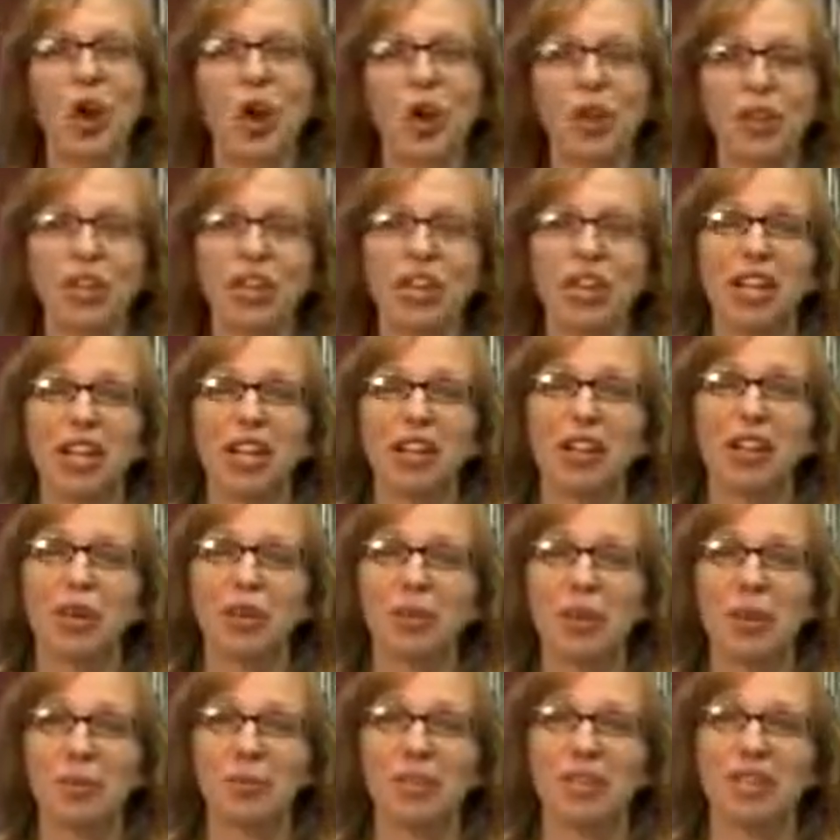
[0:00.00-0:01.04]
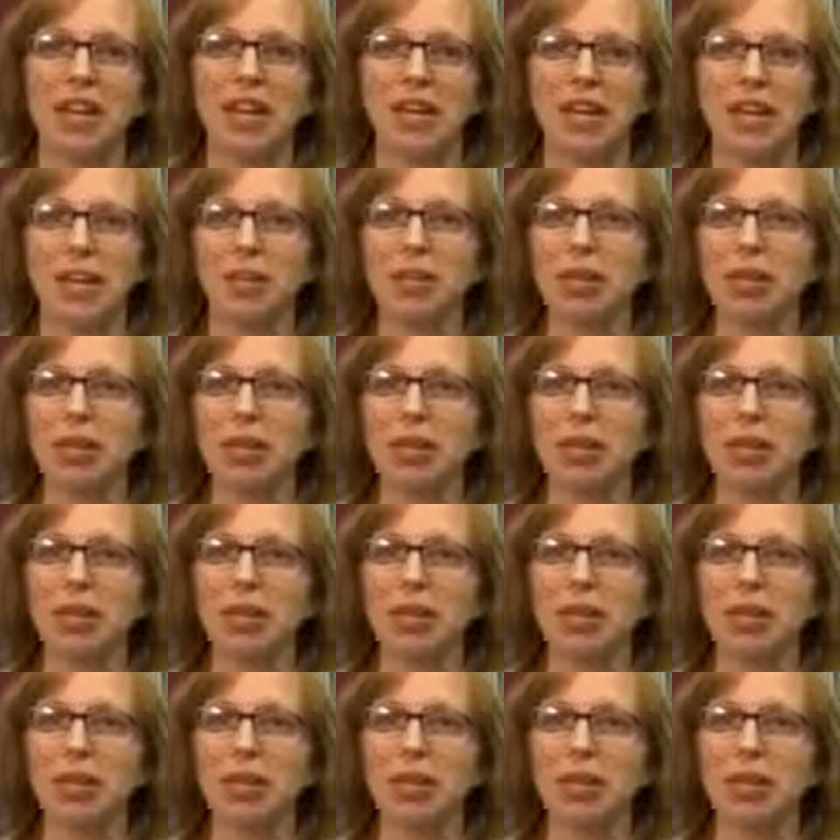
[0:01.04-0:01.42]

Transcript: or check out our website at